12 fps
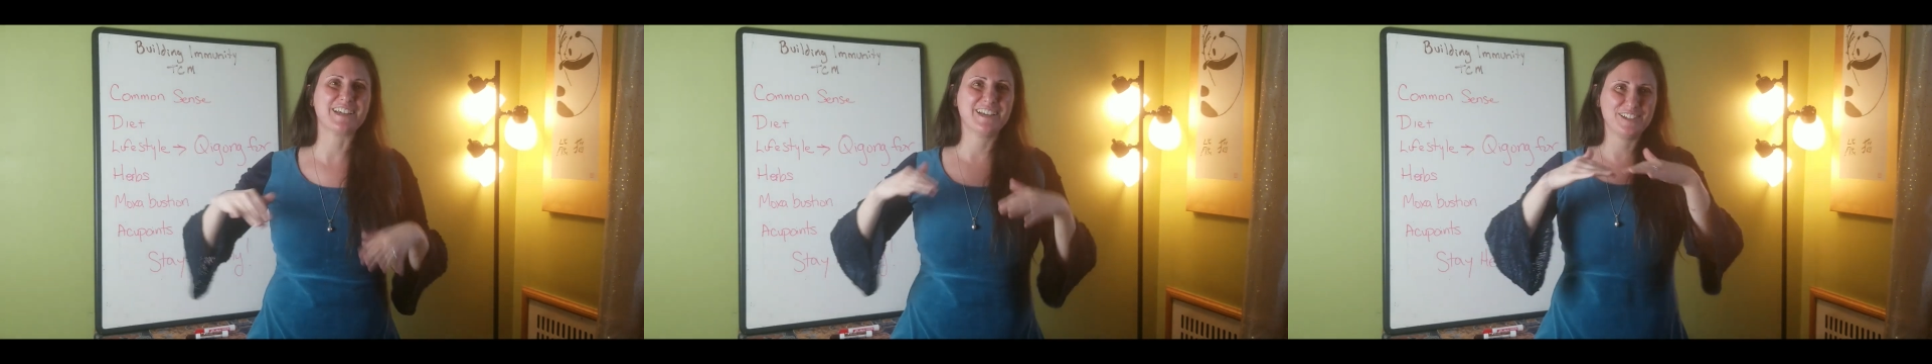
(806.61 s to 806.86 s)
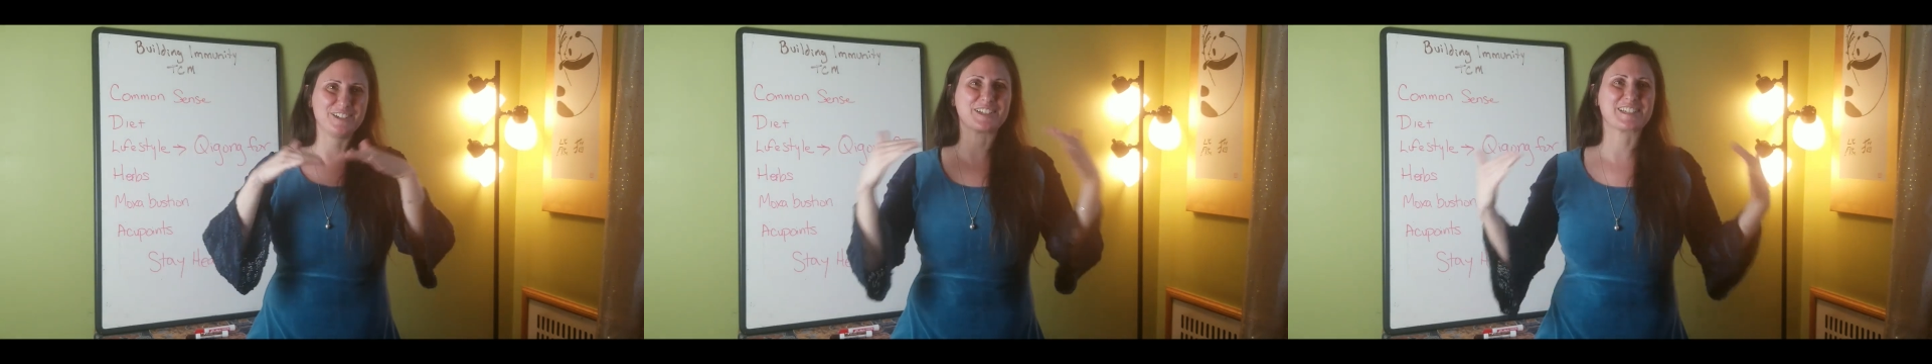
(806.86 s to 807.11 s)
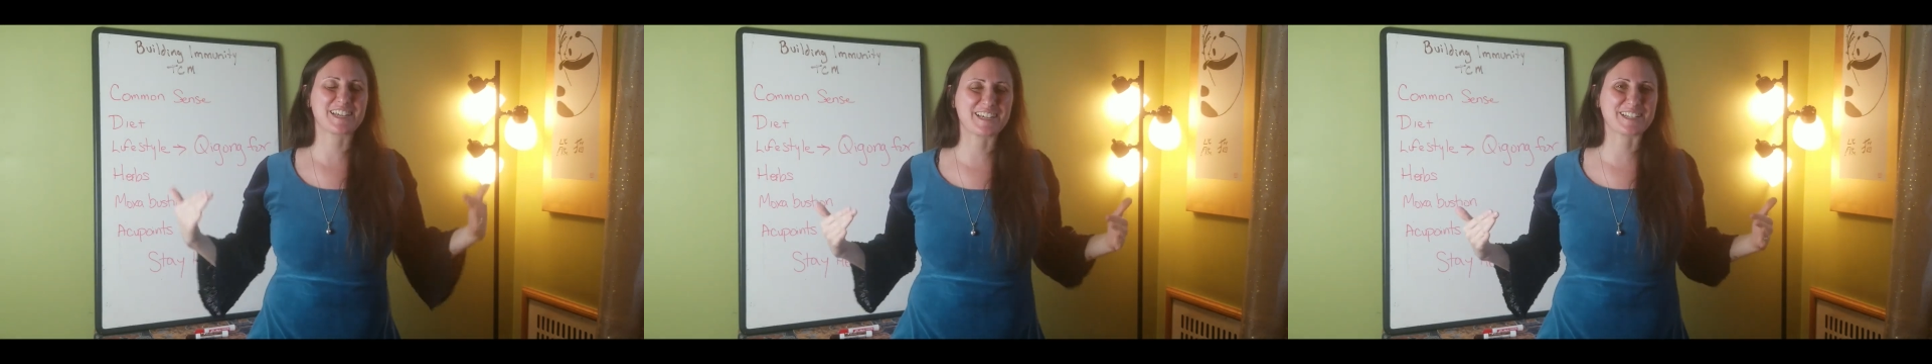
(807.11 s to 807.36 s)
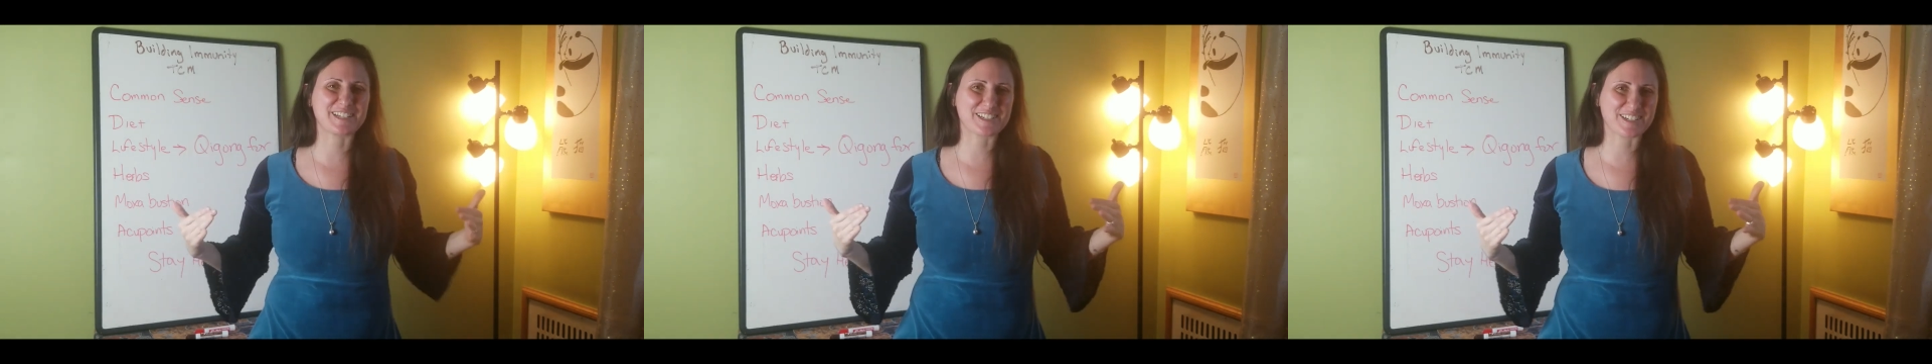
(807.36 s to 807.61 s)
You can take
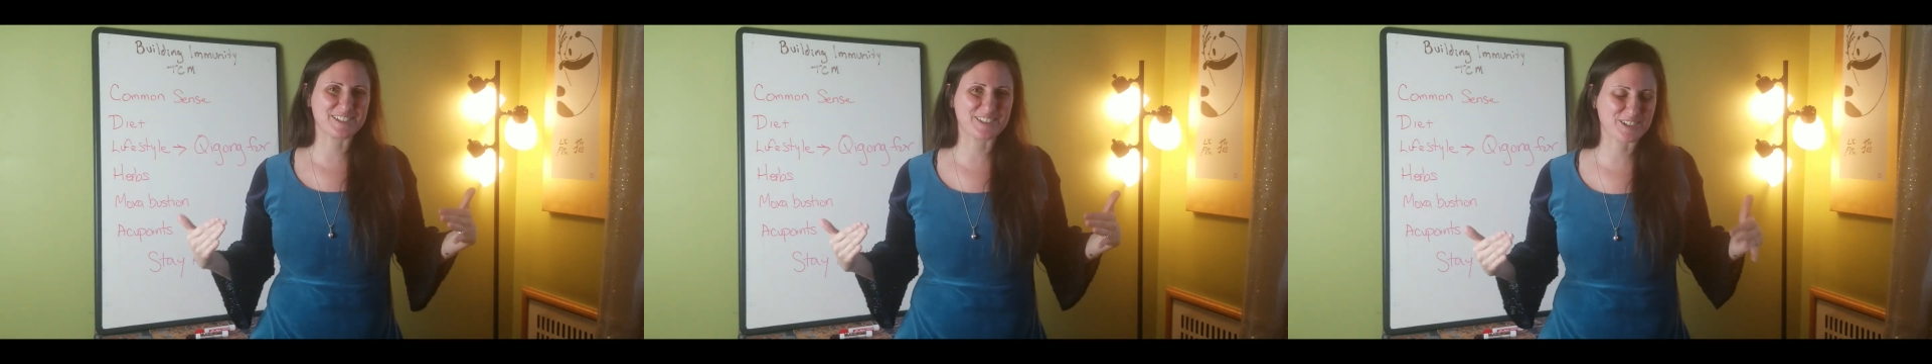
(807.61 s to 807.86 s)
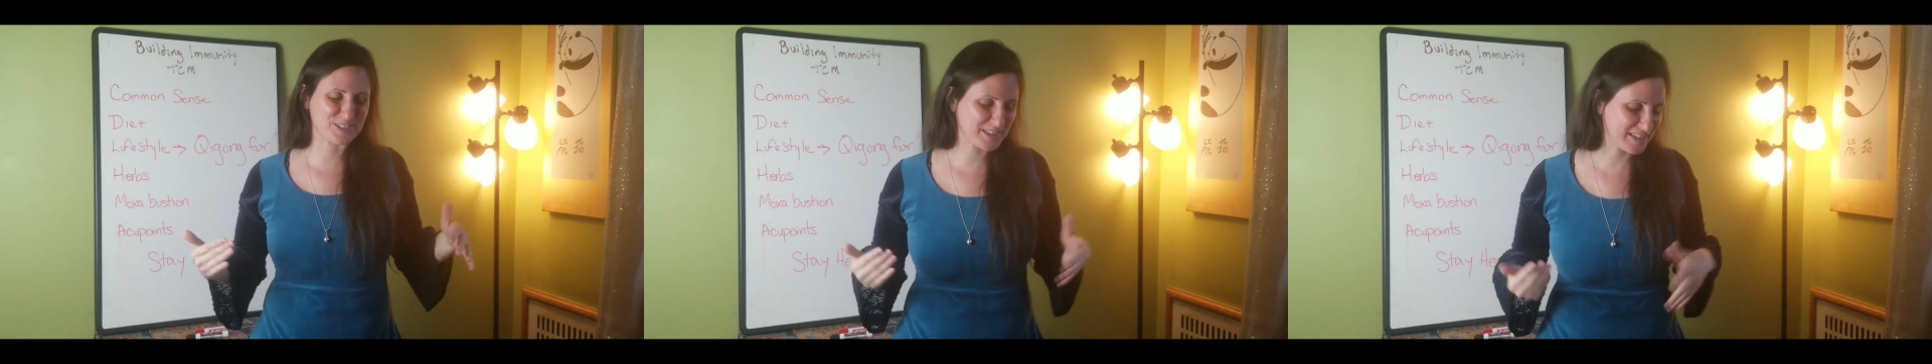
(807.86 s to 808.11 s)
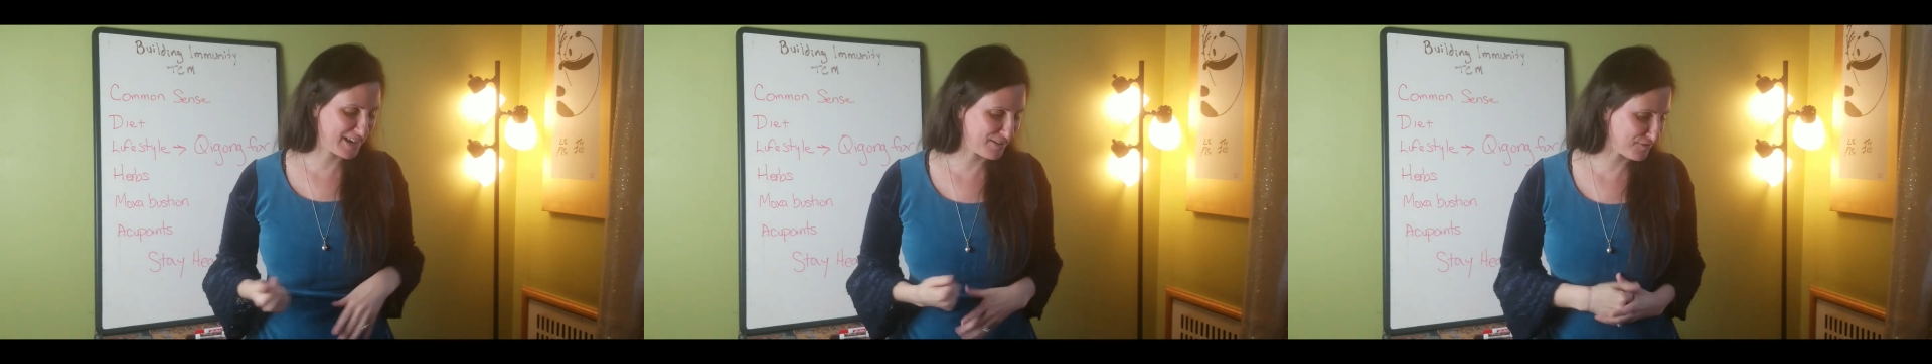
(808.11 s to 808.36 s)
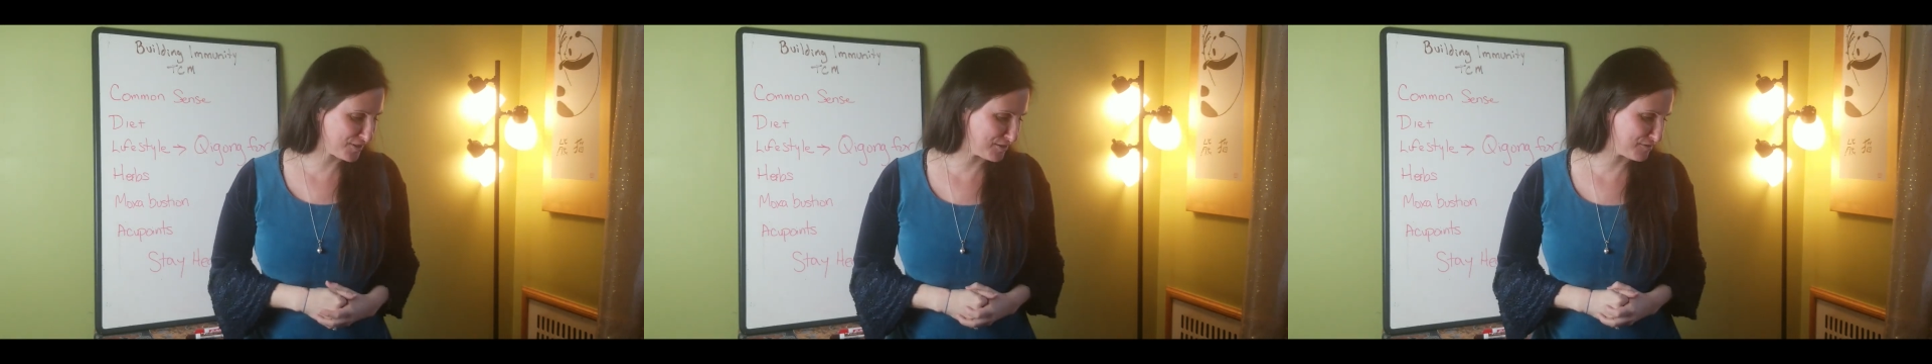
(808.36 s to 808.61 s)
an adult dose
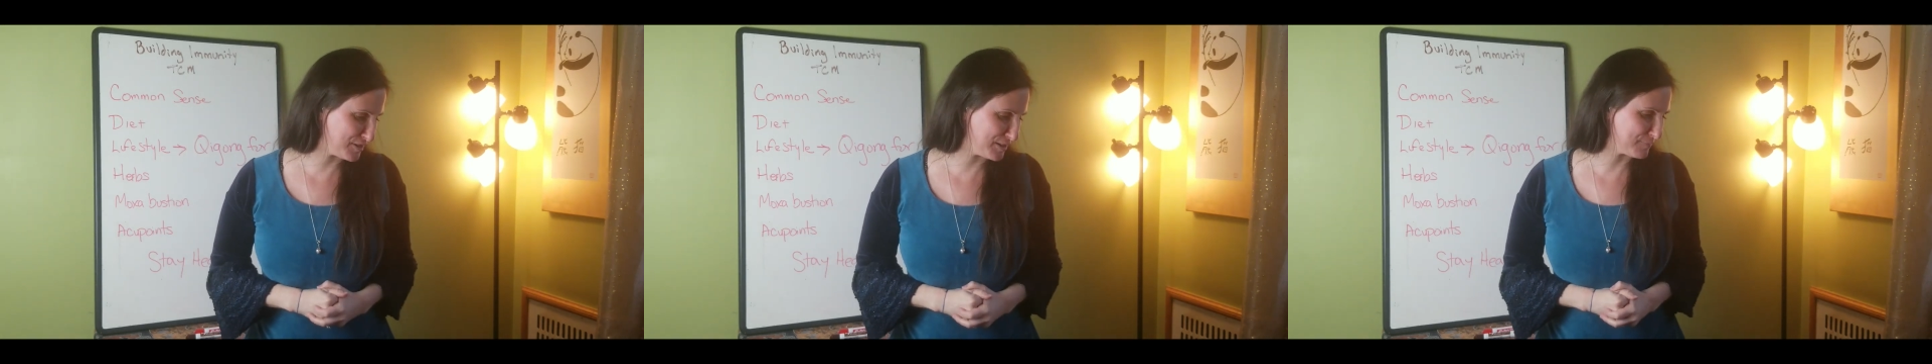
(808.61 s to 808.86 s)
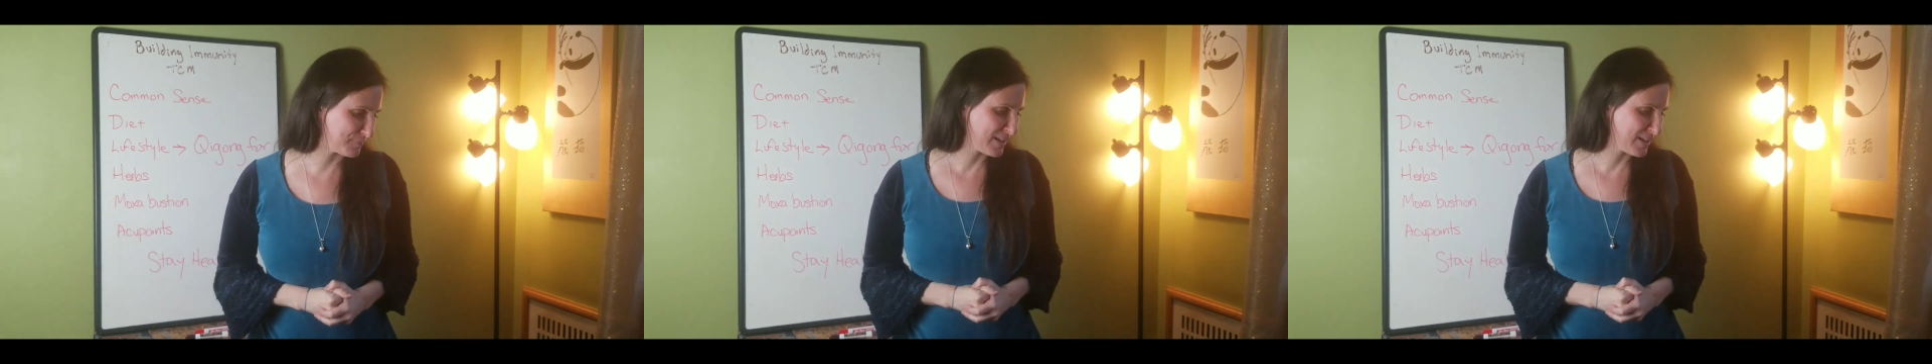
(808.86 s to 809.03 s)
at 5 feet.